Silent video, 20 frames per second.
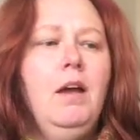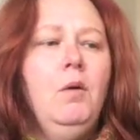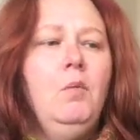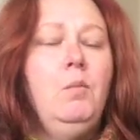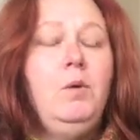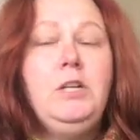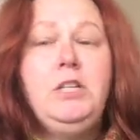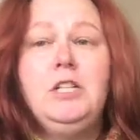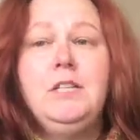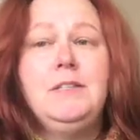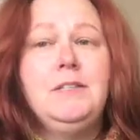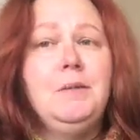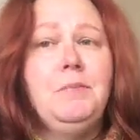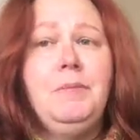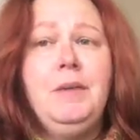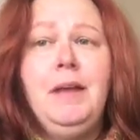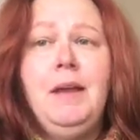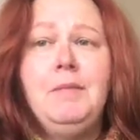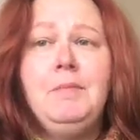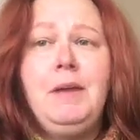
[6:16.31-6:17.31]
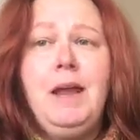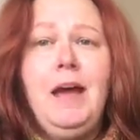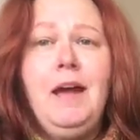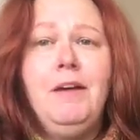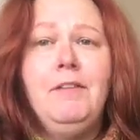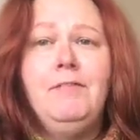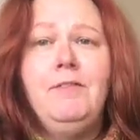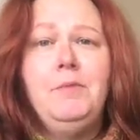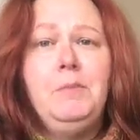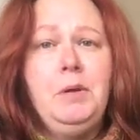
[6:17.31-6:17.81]
which is something I'm
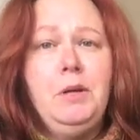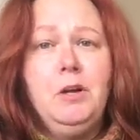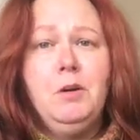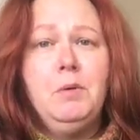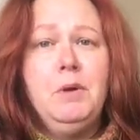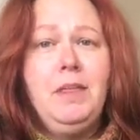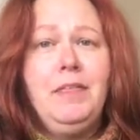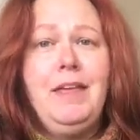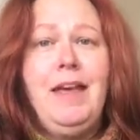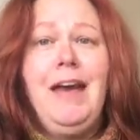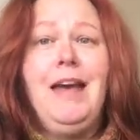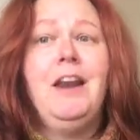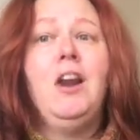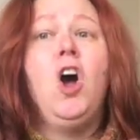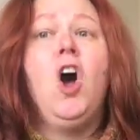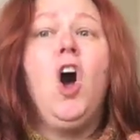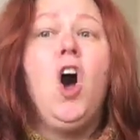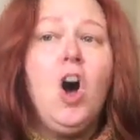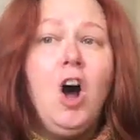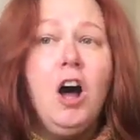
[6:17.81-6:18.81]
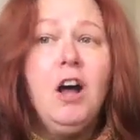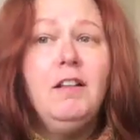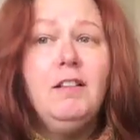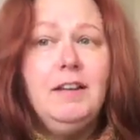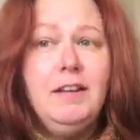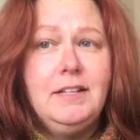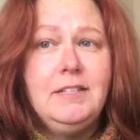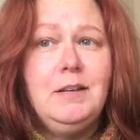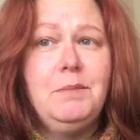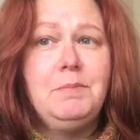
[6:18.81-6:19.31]
not familiar with at all,
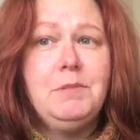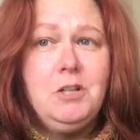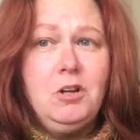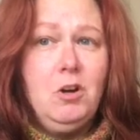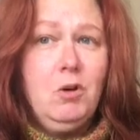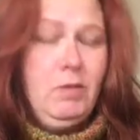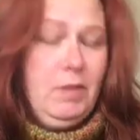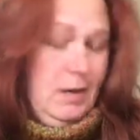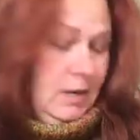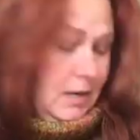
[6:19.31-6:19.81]
except to know that